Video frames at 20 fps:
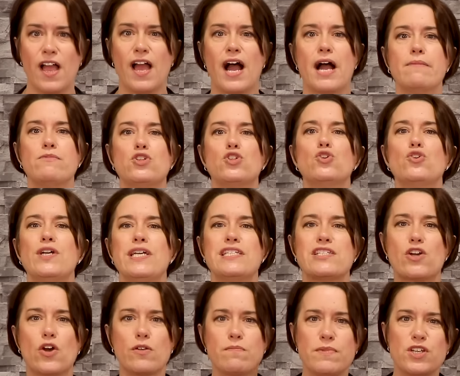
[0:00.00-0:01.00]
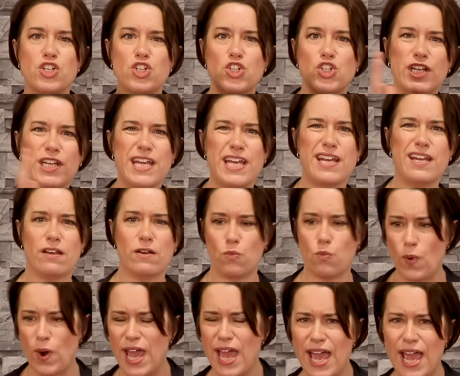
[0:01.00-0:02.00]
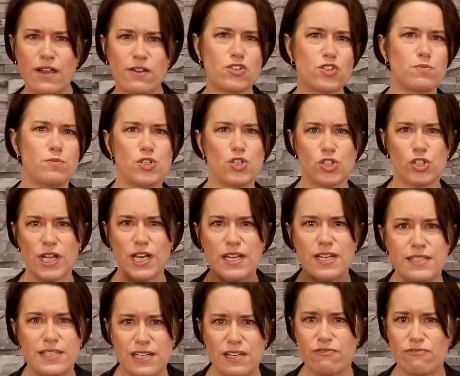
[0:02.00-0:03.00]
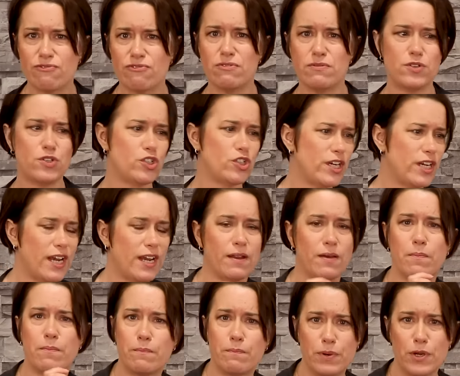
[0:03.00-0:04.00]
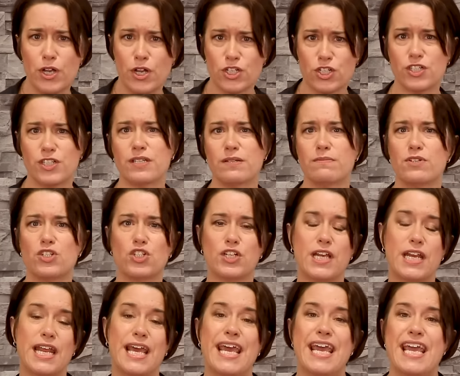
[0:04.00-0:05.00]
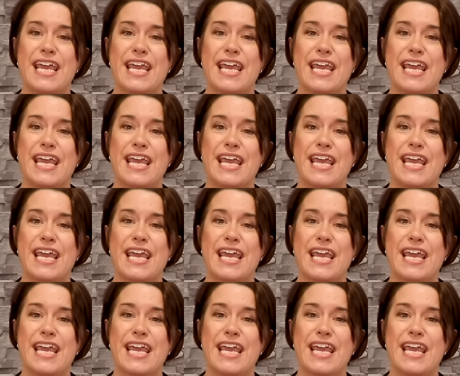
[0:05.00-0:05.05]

I'm sure he's got a machine, a warehouse machine, a delivery machine, a purchasing machine.